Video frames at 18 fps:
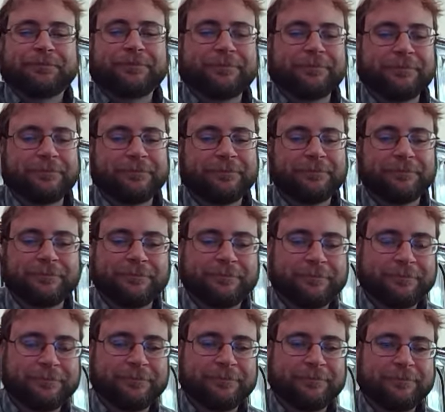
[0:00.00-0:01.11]

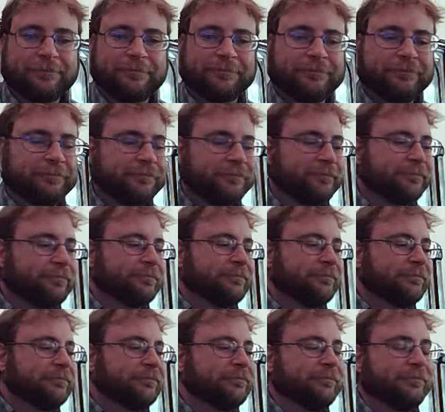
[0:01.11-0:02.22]

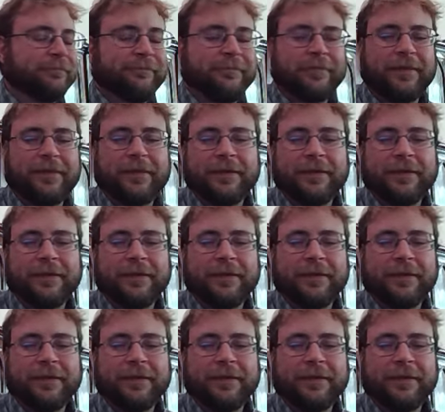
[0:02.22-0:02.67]
Nothing is said.